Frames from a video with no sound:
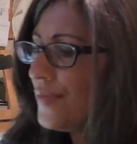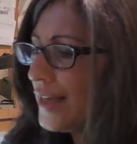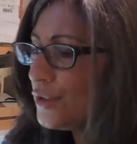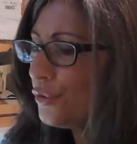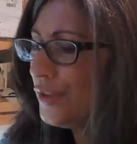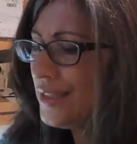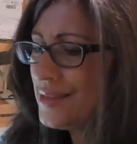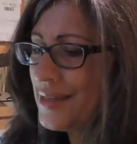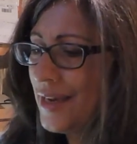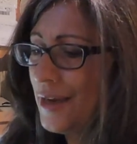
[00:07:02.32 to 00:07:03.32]
That's
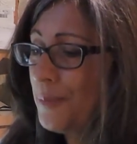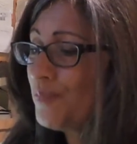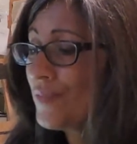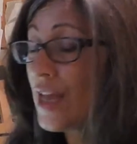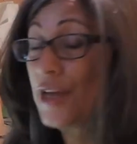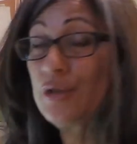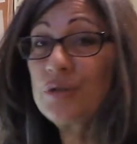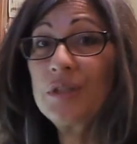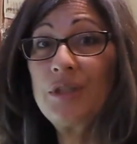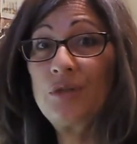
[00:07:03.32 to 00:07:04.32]
green tea. I
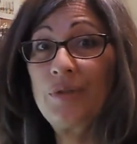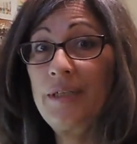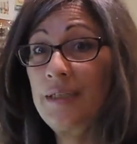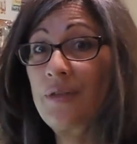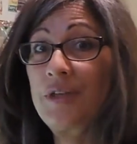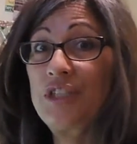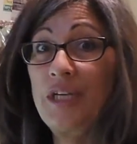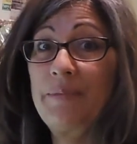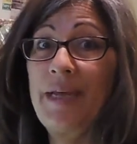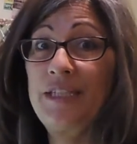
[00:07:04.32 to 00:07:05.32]
usually drink the
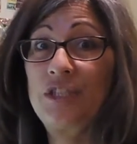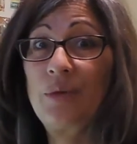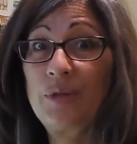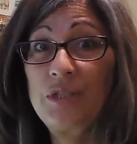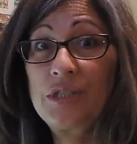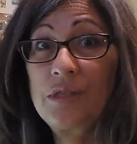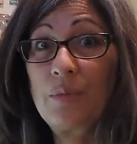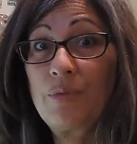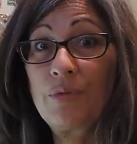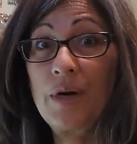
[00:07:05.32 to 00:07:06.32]
Genmecha, which is
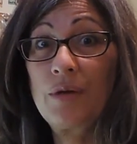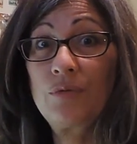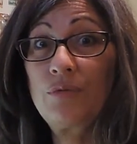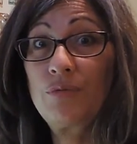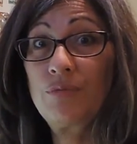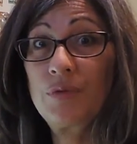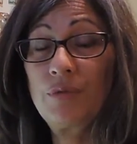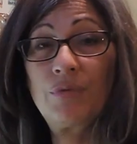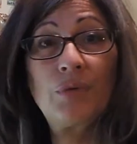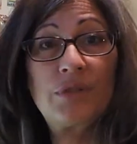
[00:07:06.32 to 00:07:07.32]
the
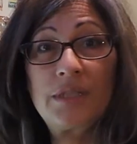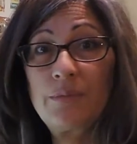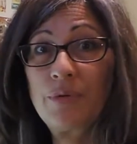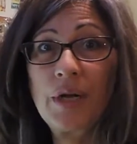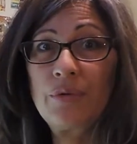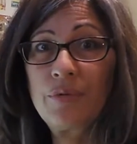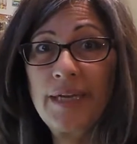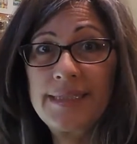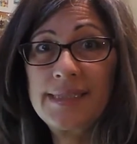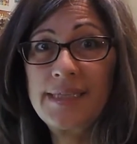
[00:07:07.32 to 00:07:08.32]
roasted brown
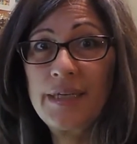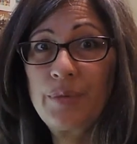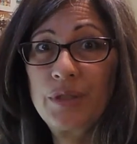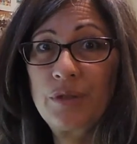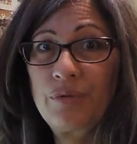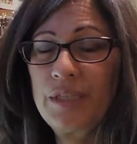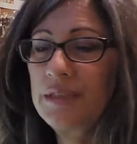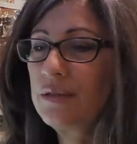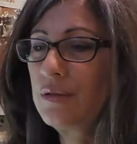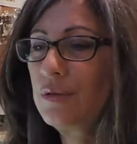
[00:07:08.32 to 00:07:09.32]
rice tea with the
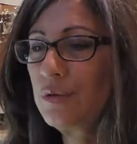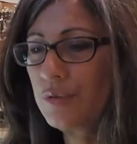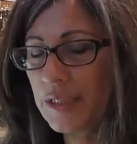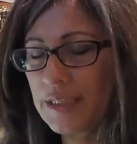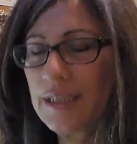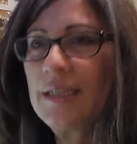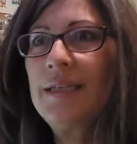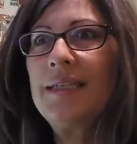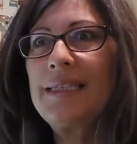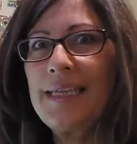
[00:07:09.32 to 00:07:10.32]
green
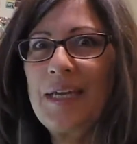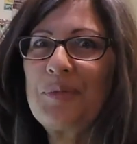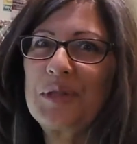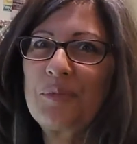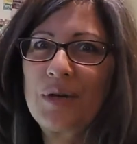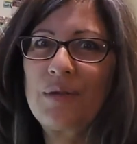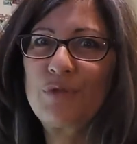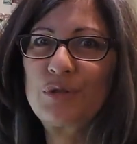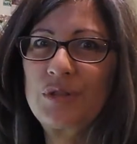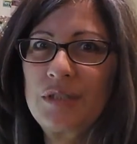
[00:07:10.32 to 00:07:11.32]
tea with the brown
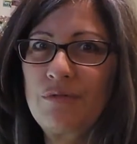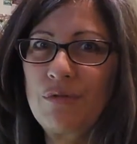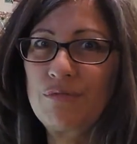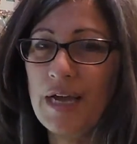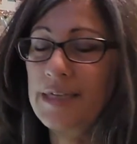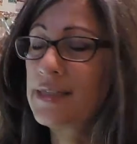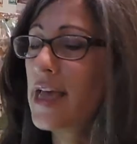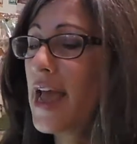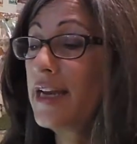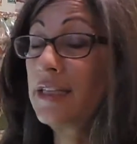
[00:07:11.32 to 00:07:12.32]
roasted rice,
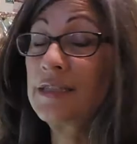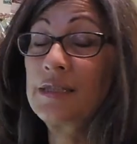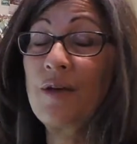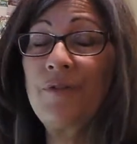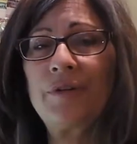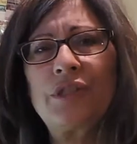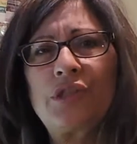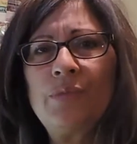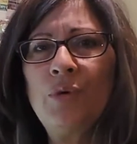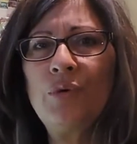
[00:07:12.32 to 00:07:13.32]
and it's a very
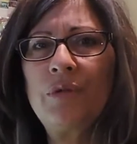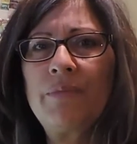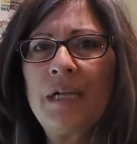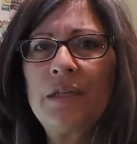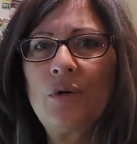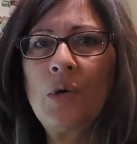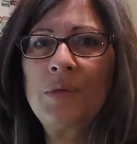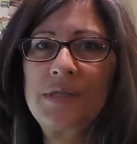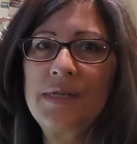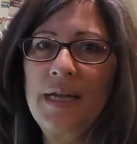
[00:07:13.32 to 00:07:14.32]
smooth, mellow,
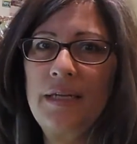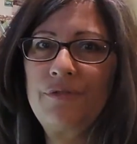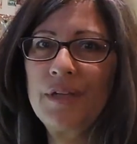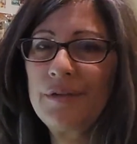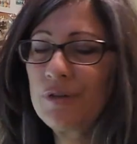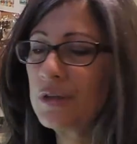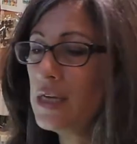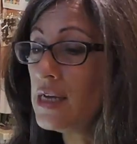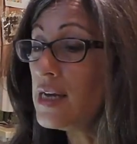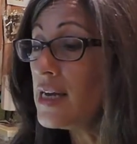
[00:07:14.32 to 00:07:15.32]
almost nutty flavor.
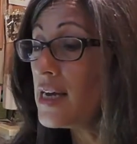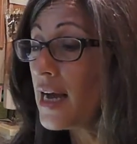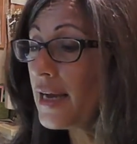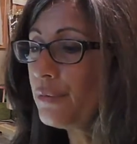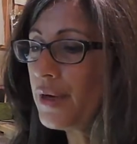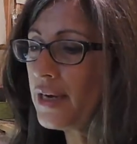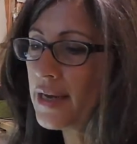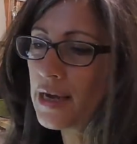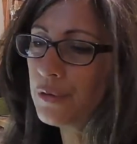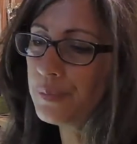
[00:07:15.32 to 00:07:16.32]
I ran
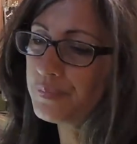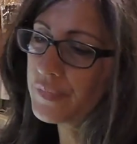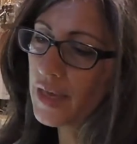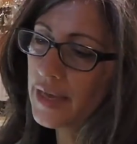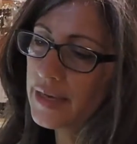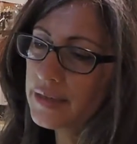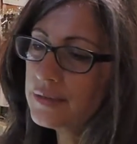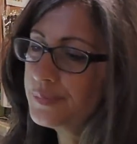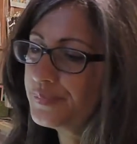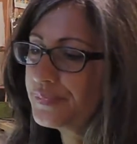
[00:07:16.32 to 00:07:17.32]
out, and